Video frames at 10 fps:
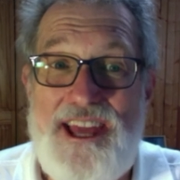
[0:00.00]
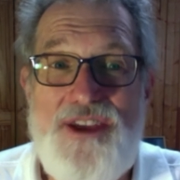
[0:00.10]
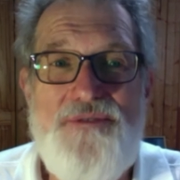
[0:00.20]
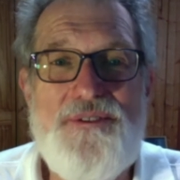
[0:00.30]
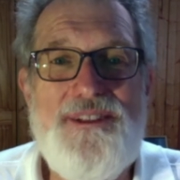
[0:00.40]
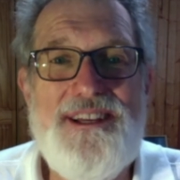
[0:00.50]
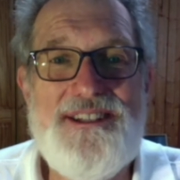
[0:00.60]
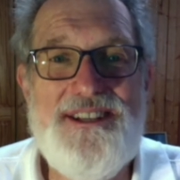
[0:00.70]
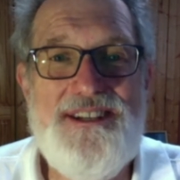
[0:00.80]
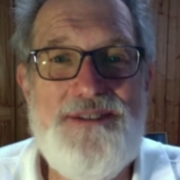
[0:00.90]
you for
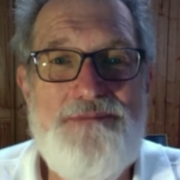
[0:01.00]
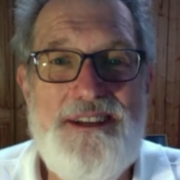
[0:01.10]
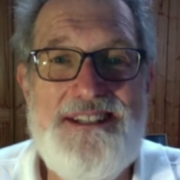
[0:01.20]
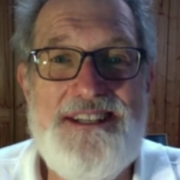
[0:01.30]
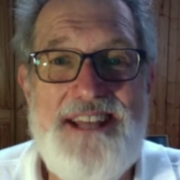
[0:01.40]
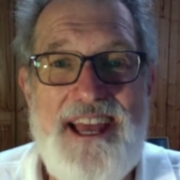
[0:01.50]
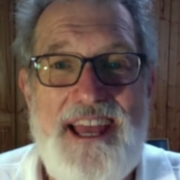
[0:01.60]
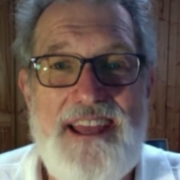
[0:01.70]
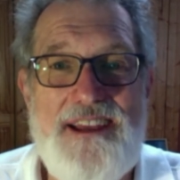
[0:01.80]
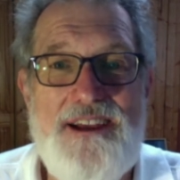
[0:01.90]
listening to me today.
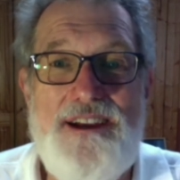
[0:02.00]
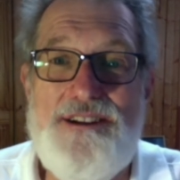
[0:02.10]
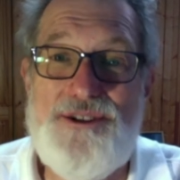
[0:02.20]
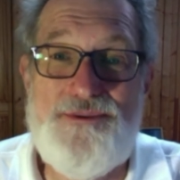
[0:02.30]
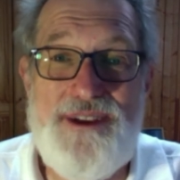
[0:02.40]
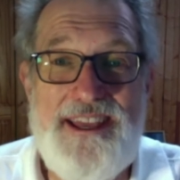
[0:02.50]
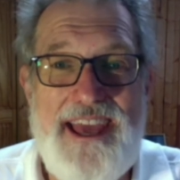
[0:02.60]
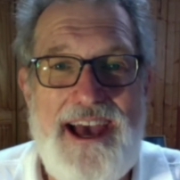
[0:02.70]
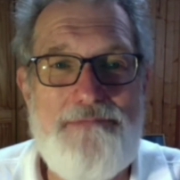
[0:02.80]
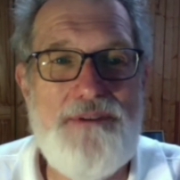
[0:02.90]
To
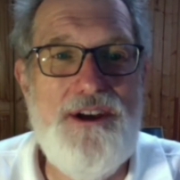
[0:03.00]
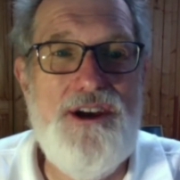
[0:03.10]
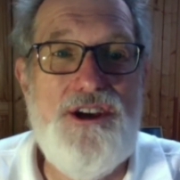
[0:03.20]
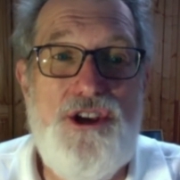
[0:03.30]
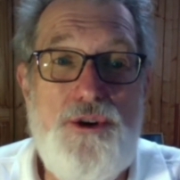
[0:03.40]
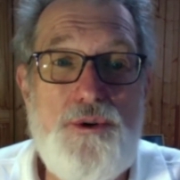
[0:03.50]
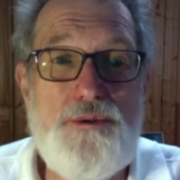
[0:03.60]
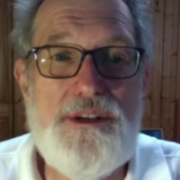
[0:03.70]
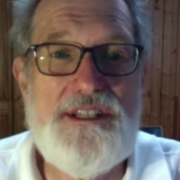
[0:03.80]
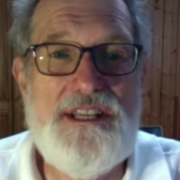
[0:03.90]
recap, you will
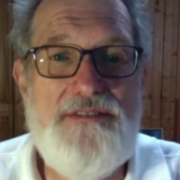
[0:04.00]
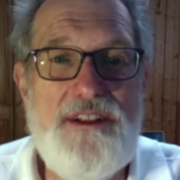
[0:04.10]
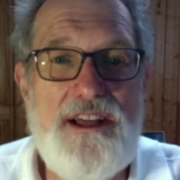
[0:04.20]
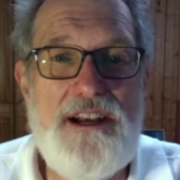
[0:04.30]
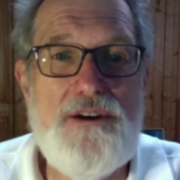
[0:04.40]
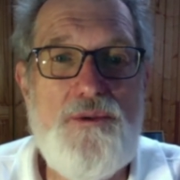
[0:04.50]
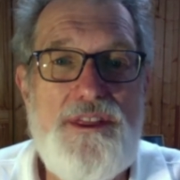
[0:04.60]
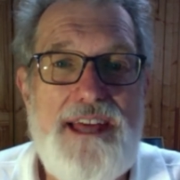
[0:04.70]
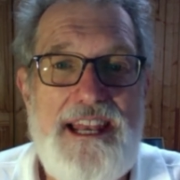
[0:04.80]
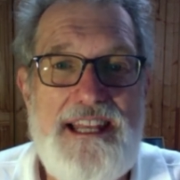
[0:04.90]
receive a letter with
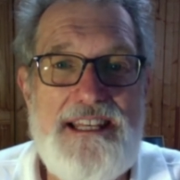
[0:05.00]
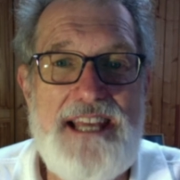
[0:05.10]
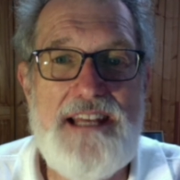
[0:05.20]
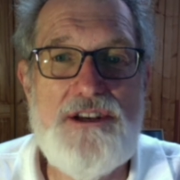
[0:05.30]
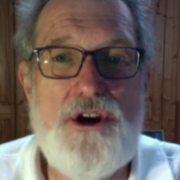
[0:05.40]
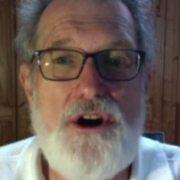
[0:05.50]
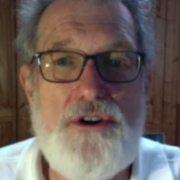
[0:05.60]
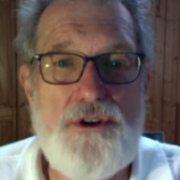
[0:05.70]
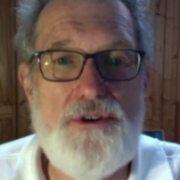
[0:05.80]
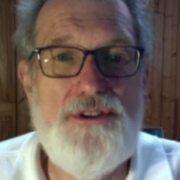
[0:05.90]
an intent card
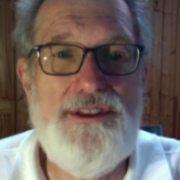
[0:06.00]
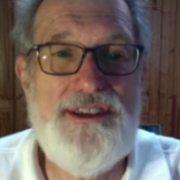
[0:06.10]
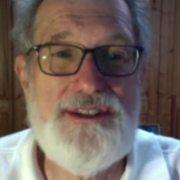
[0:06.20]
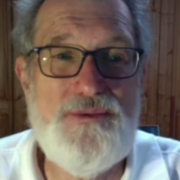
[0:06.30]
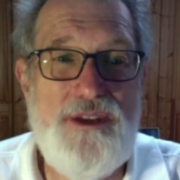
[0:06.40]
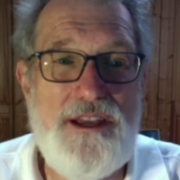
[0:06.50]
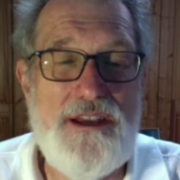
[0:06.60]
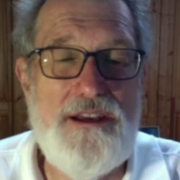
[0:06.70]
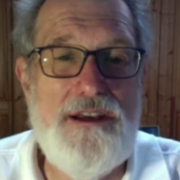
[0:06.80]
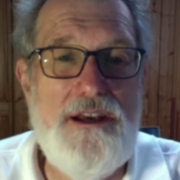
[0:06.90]
early this week.
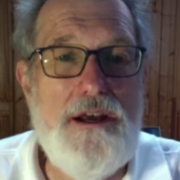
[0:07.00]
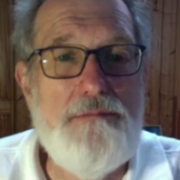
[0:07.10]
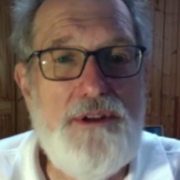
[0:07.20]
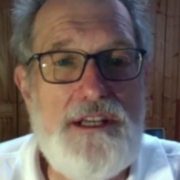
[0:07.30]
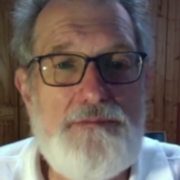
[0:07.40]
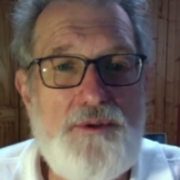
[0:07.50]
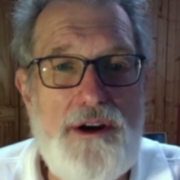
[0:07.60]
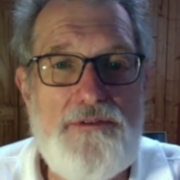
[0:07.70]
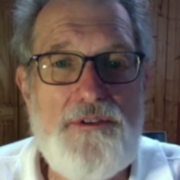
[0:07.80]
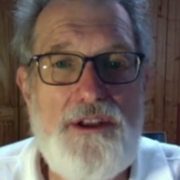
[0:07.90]
Please
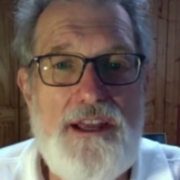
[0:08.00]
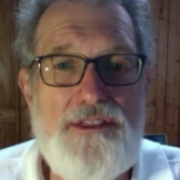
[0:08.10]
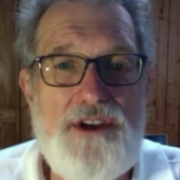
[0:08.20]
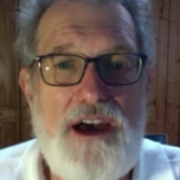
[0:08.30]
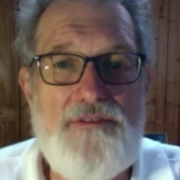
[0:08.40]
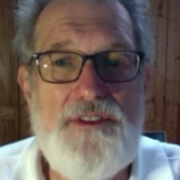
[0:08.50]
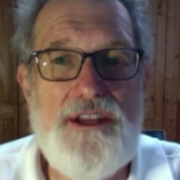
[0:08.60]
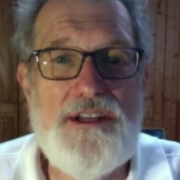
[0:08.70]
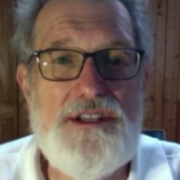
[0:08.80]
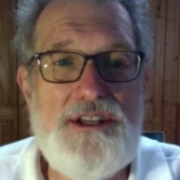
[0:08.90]
prayerfully and thoughtfully
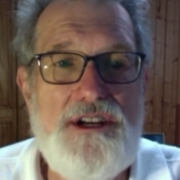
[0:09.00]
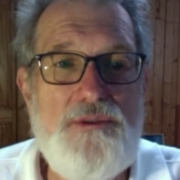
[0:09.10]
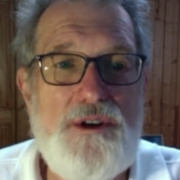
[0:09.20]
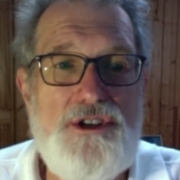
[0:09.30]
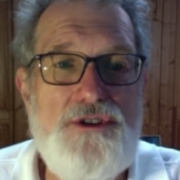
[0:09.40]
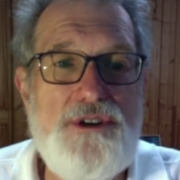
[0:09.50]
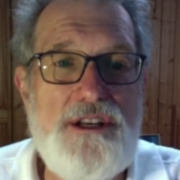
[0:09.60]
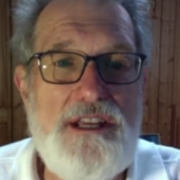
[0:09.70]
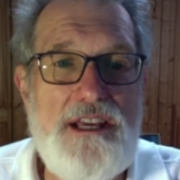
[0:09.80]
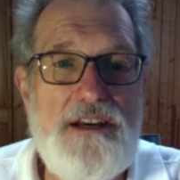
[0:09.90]
consider what you
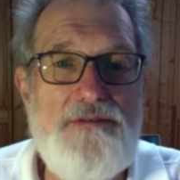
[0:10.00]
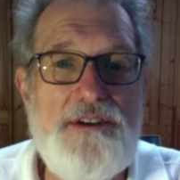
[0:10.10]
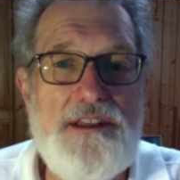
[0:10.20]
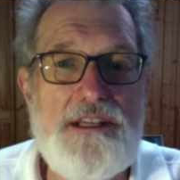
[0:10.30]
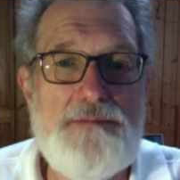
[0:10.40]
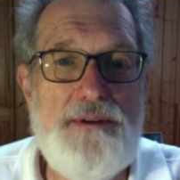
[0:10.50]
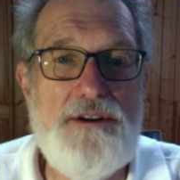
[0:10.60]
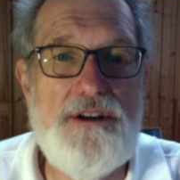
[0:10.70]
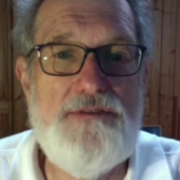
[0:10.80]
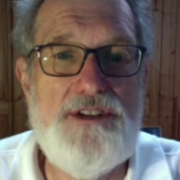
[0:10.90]
can give in the
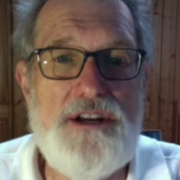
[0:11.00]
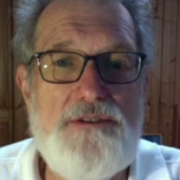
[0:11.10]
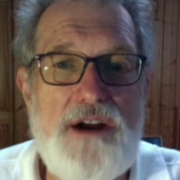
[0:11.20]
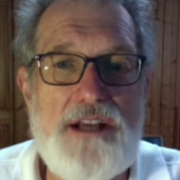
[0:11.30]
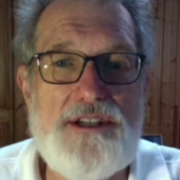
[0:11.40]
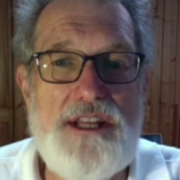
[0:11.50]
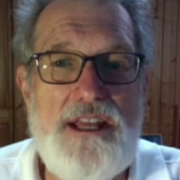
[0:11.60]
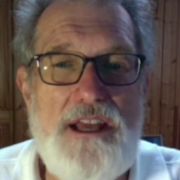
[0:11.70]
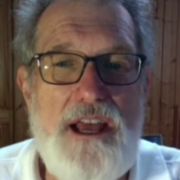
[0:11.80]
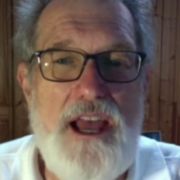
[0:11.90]
spirit of generosity
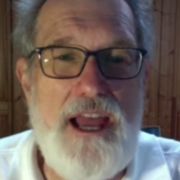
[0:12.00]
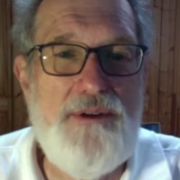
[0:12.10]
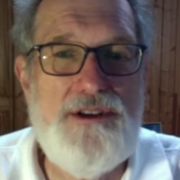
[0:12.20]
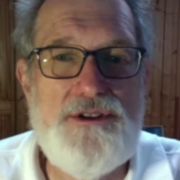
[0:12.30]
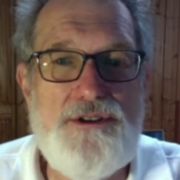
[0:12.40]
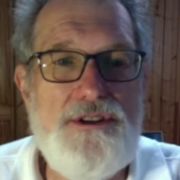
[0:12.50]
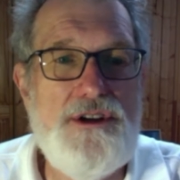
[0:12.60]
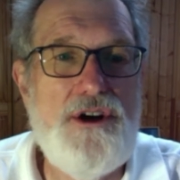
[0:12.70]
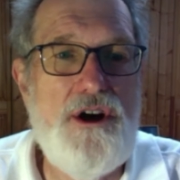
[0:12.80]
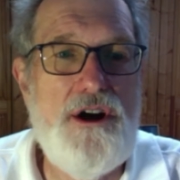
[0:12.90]
and return the
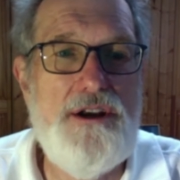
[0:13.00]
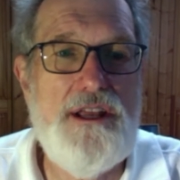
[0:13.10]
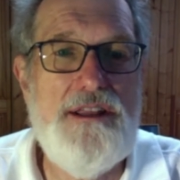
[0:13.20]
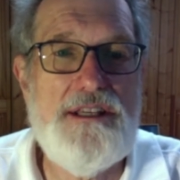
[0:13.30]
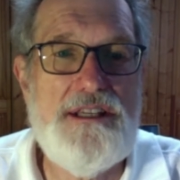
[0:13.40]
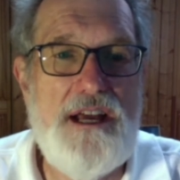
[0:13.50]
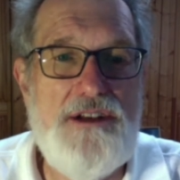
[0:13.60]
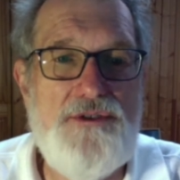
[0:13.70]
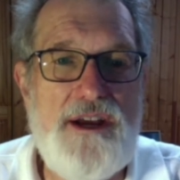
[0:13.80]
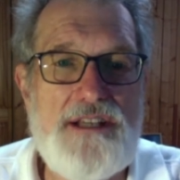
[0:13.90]
card in the
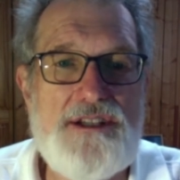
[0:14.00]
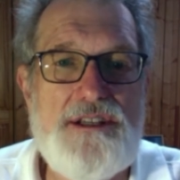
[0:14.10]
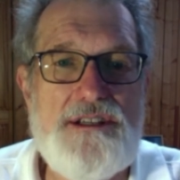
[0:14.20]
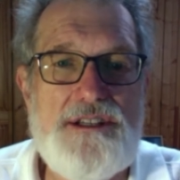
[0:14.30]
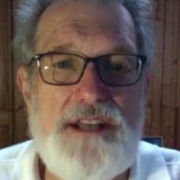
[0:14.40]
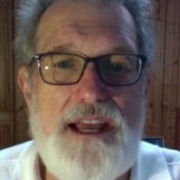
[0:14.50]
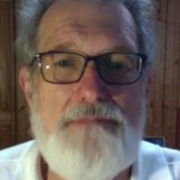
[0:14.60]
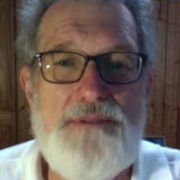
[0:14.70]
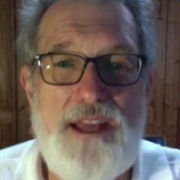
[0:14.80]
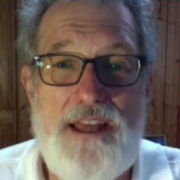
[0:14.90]
addressed
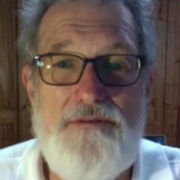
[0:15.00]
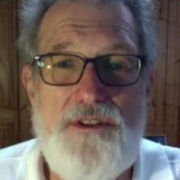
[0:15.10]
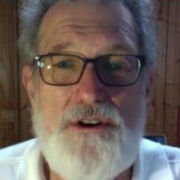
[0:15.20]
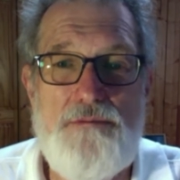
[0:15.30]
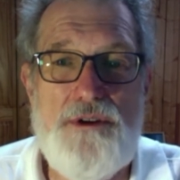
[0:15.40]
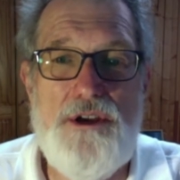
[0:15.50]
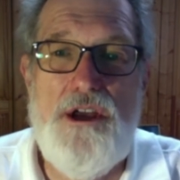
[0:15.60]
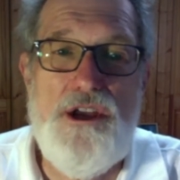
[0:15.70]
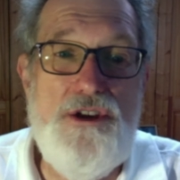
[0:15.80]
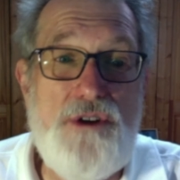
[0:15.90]
stamped envelope.
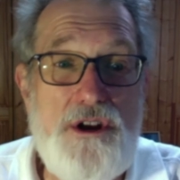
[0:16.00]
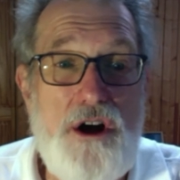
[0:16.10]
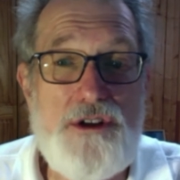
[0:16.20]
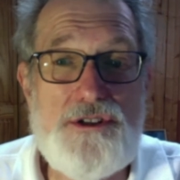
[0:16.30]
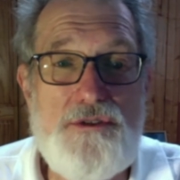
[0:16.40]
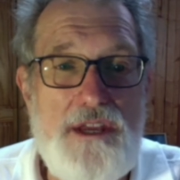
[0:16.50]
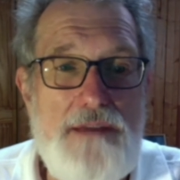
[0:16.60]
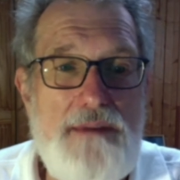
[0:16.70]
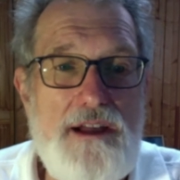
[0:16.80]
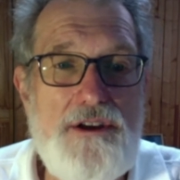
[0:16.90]
You can also
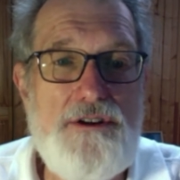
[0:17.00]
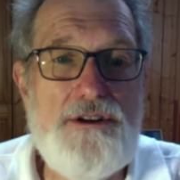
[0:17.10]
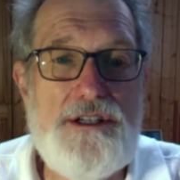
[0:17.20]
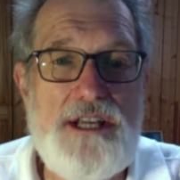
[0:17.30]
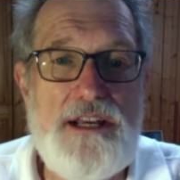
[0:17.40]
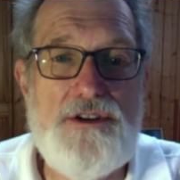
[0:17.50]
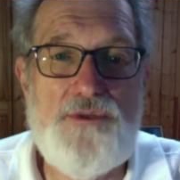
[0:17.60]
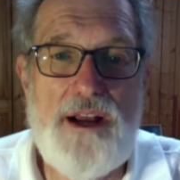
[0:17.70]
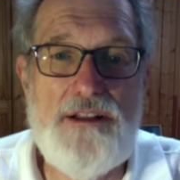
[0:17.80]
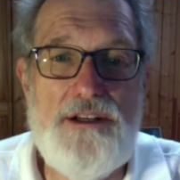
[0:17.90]
email your intent
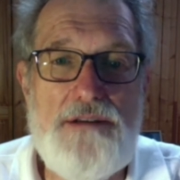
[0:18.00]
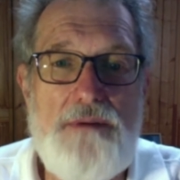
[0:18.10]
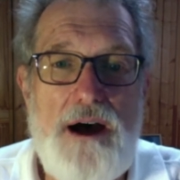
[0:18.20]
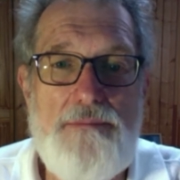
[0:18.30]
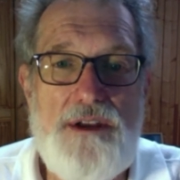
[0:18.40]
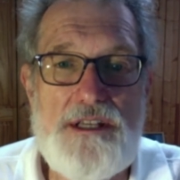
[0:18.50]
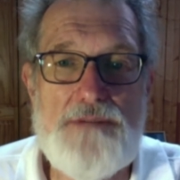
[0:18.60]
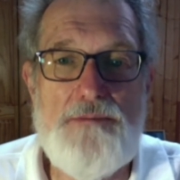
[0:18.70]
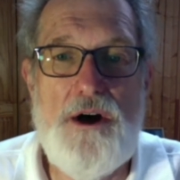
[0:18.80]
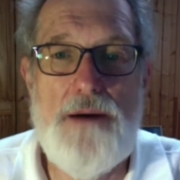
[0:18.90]
directly to Bob
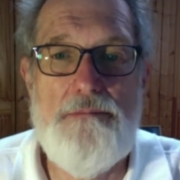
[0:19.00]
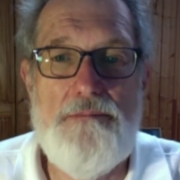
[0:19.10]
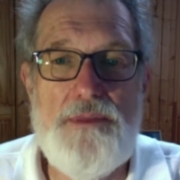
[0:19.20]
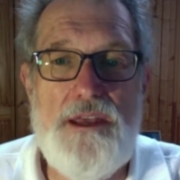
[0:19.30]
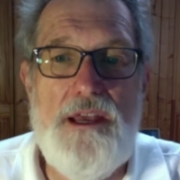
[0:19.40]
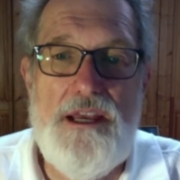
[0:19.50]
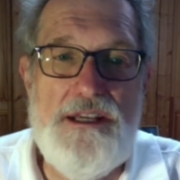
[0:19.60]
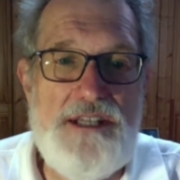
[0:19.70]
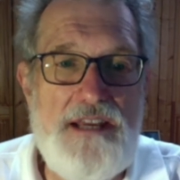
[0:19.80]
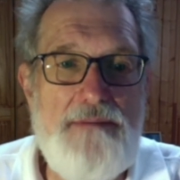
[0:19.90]
Nussbaum.
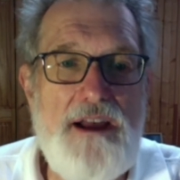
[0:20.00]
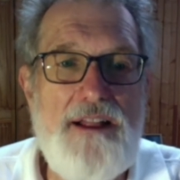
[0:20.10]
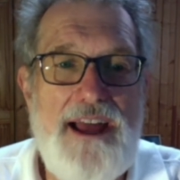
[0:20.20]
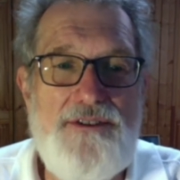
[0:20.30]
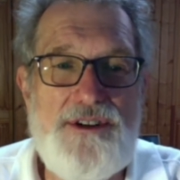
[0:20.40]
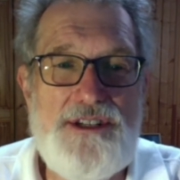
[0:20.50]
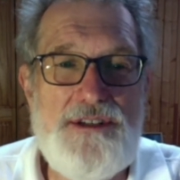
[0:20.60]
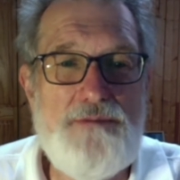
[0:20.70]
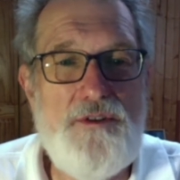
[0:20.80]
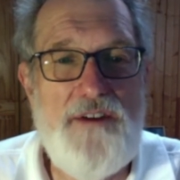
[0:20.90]
His email address is
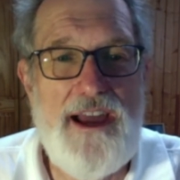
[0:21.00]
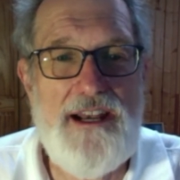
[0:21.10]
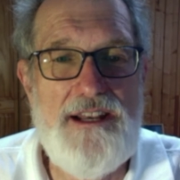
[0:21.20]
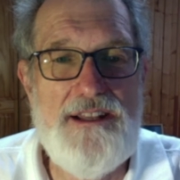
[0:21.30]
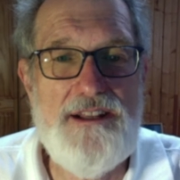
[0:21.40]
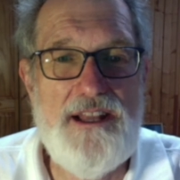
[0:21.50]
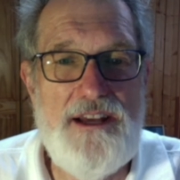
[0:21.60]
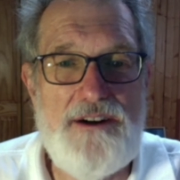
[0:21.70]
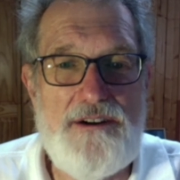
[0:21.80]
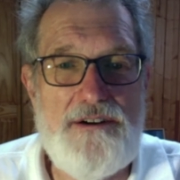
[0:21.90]
provided in the letter.